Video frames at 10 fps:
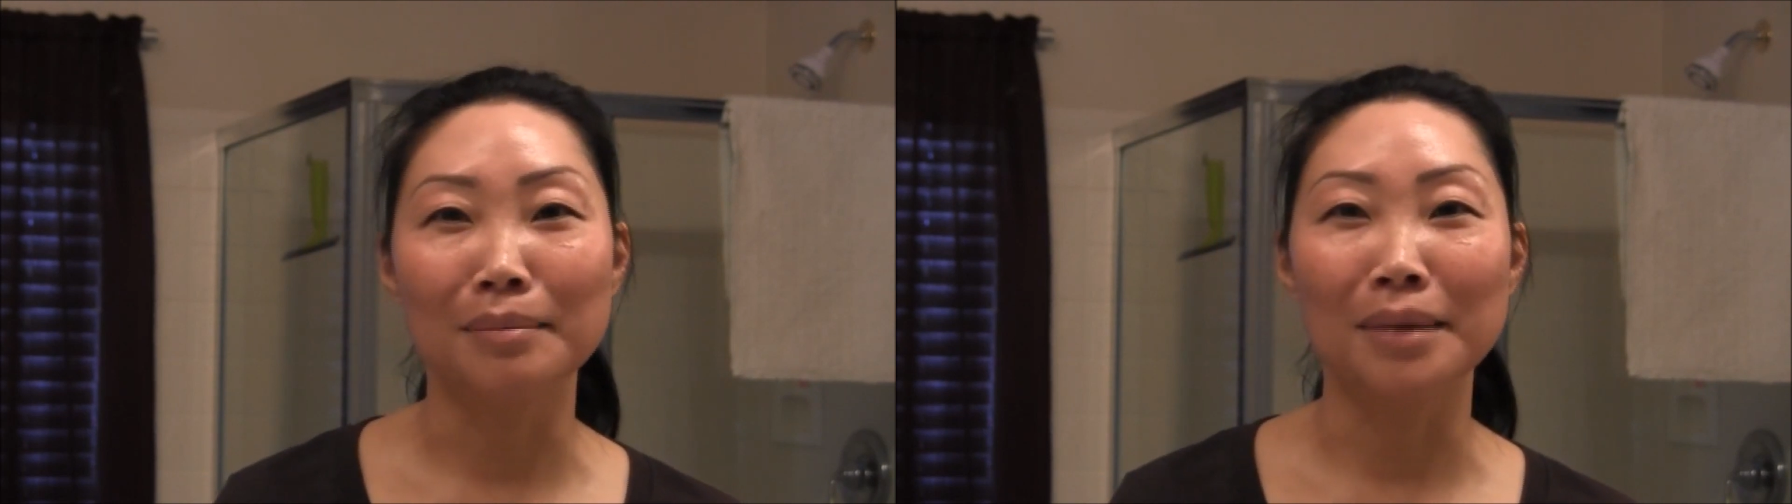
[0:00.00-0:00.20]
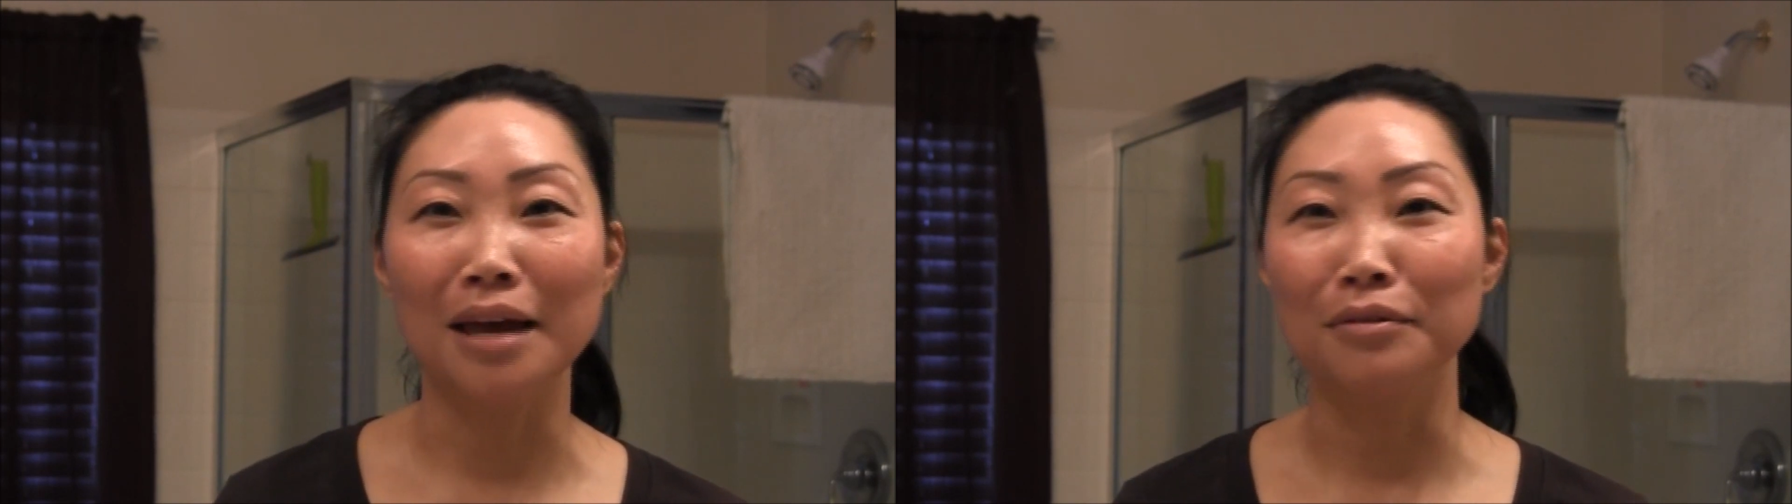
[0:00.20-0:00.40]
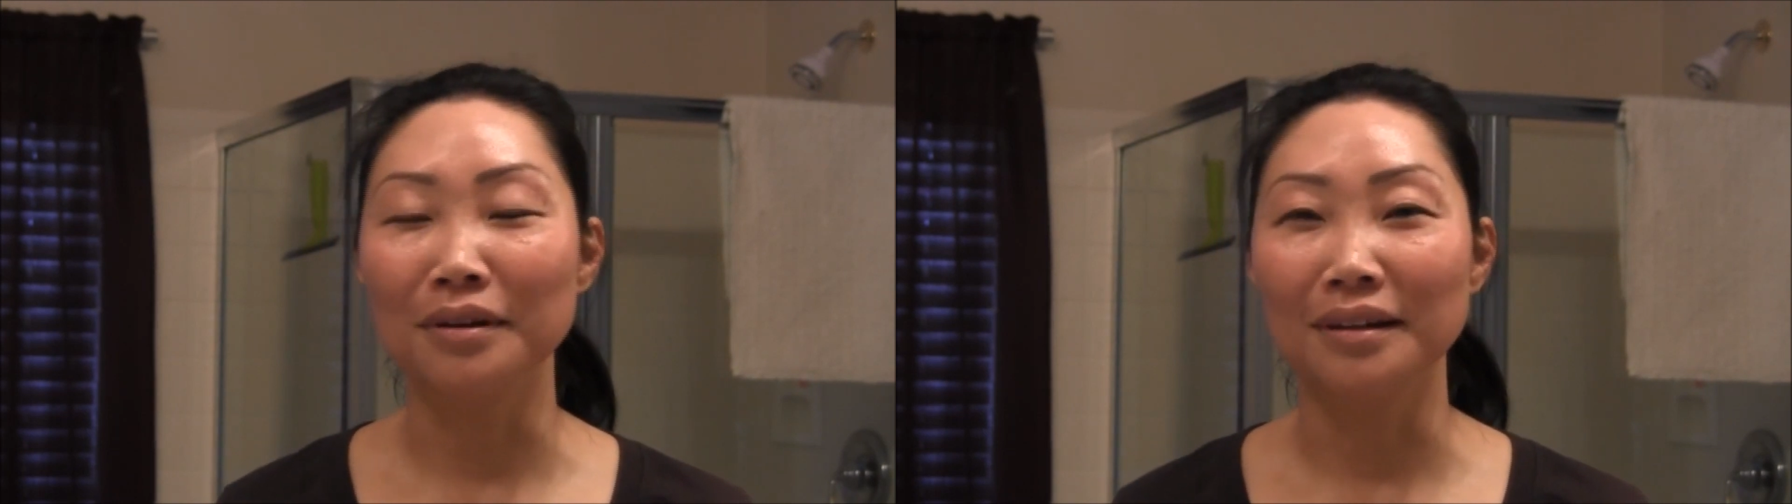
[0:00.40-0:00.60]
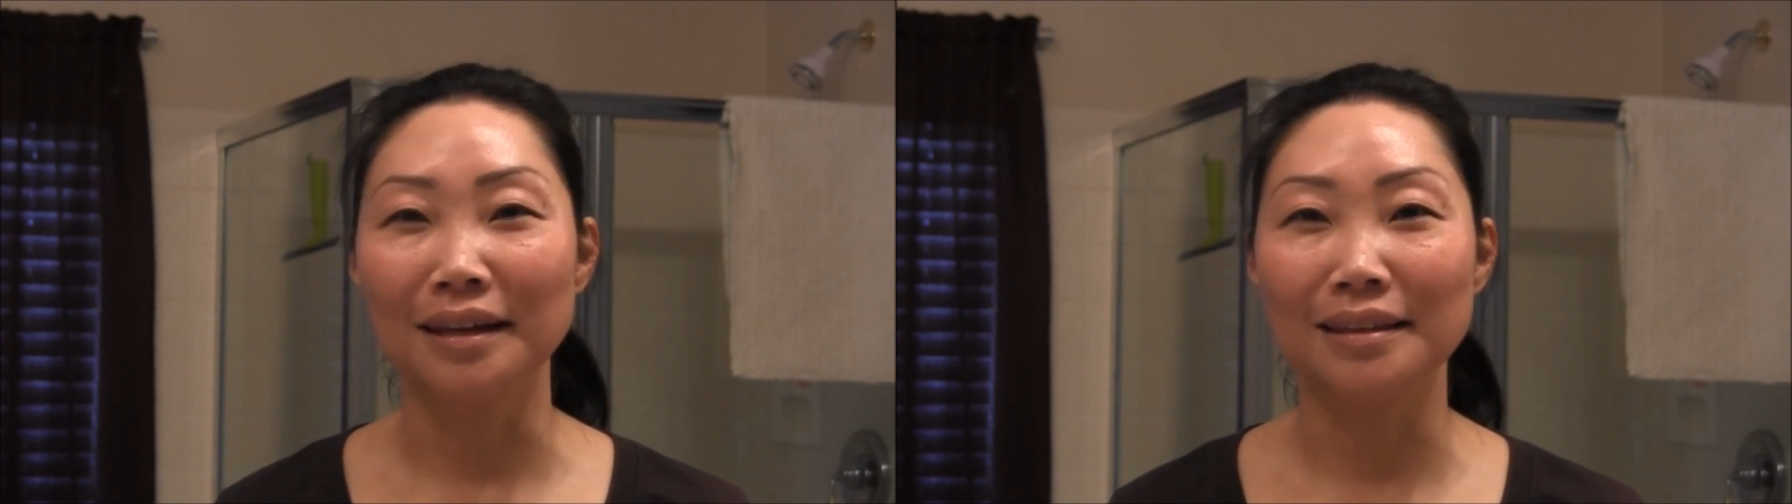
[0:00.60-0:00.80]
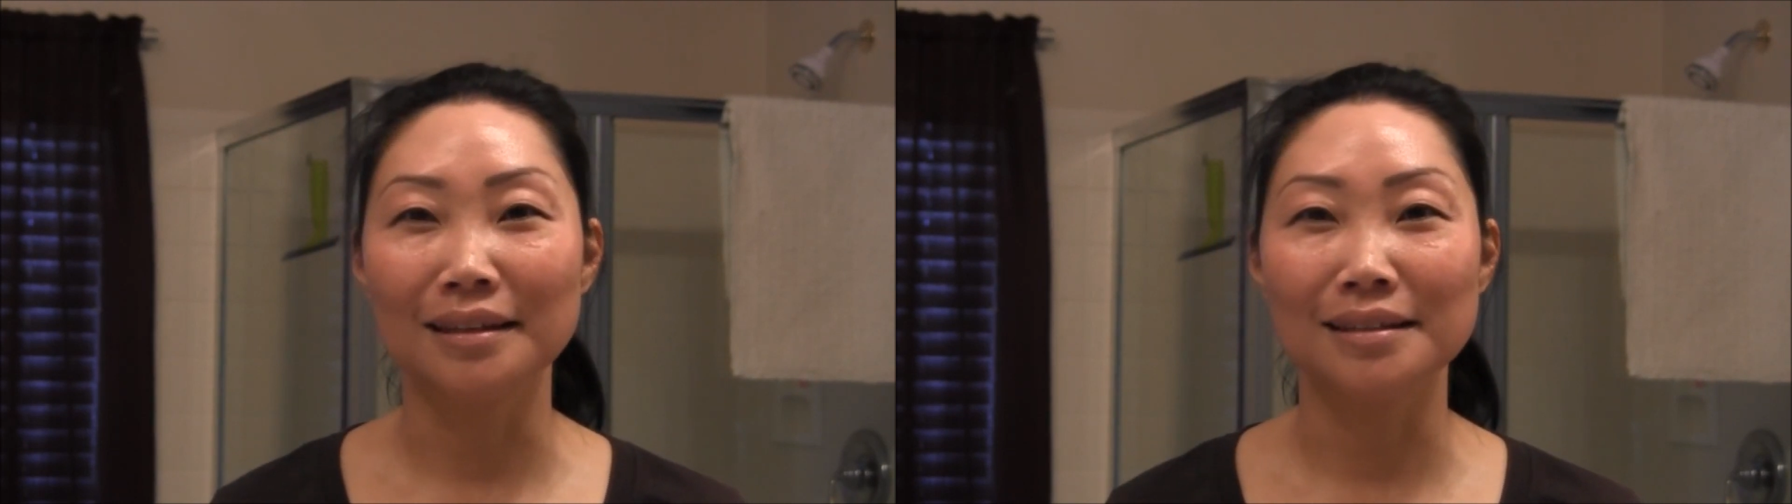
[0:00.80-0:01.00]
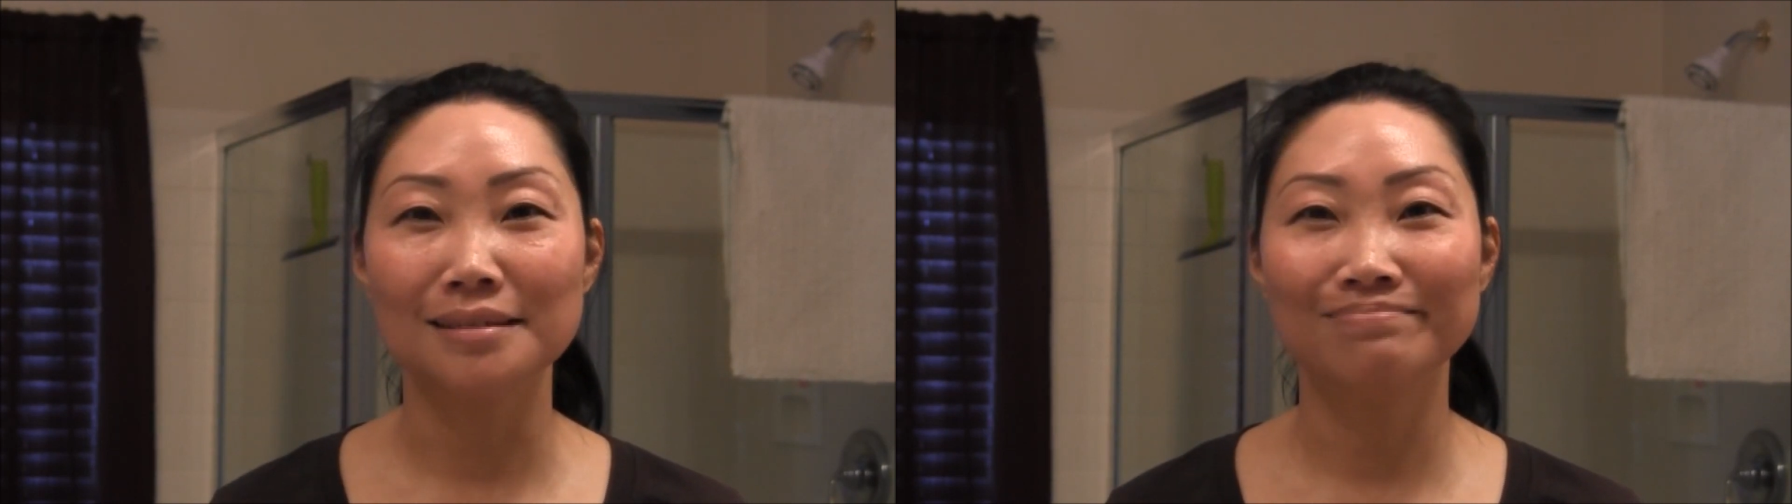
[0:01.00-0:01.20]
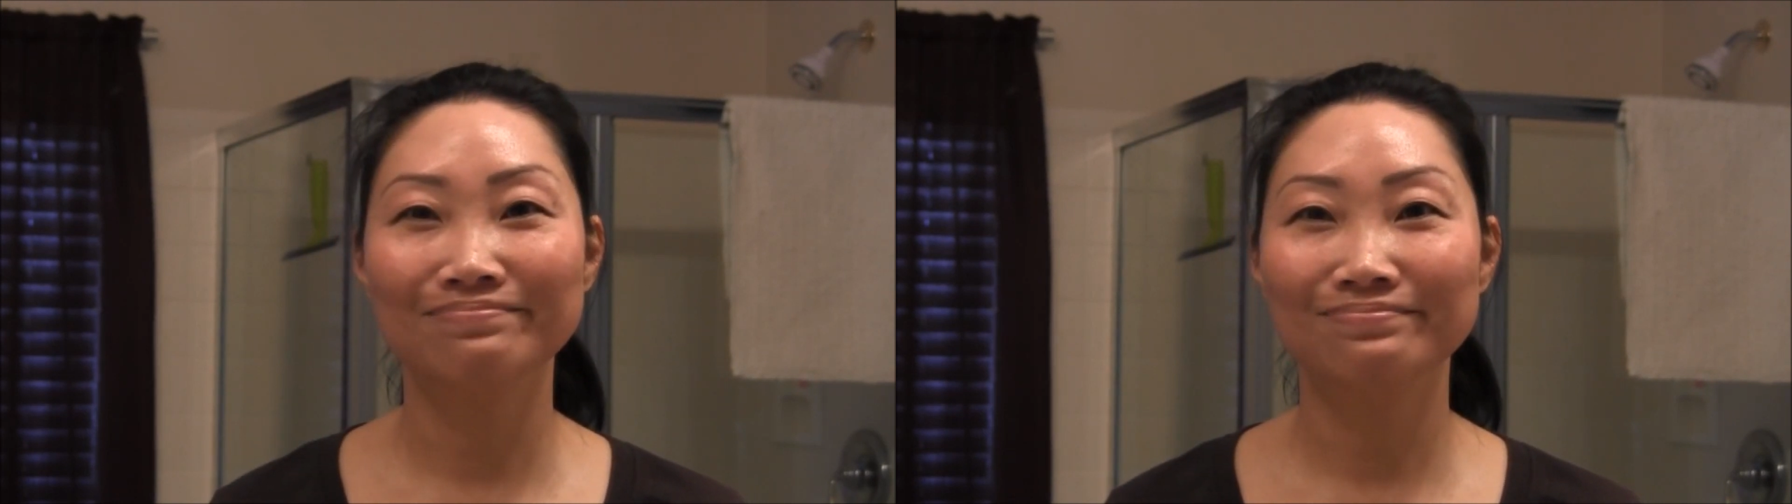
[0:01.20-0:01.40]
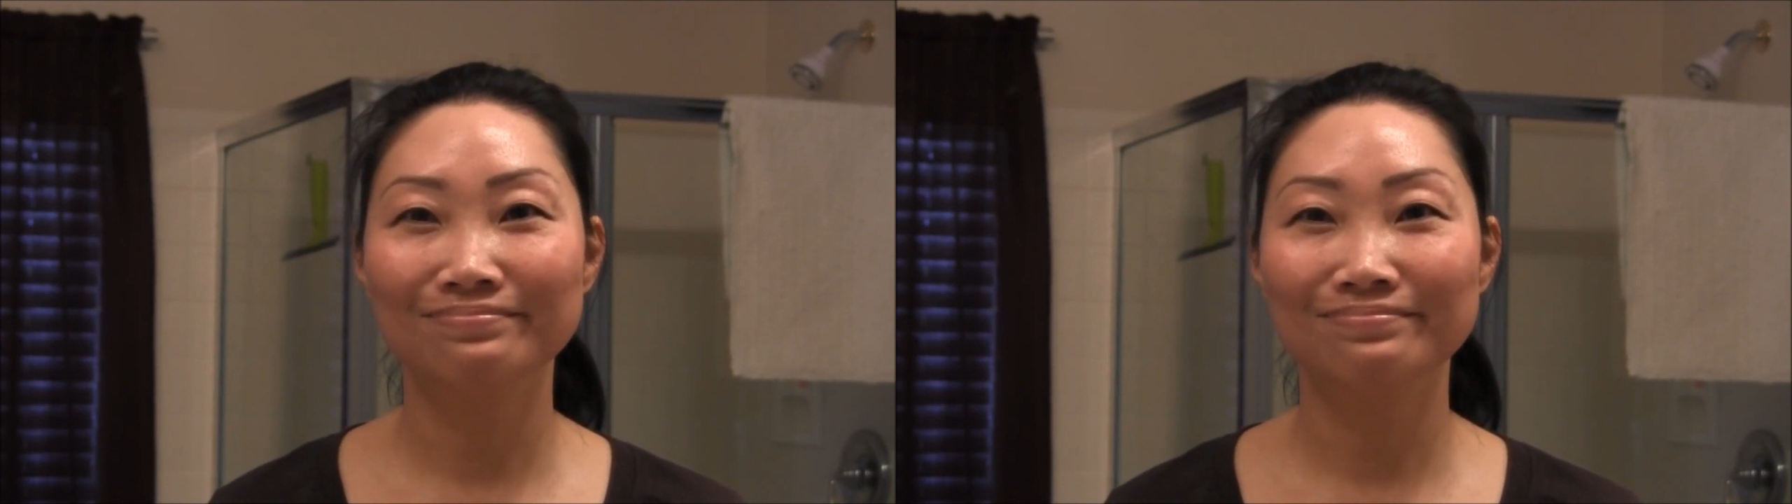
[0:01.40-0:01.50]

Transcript: I'm angry like this.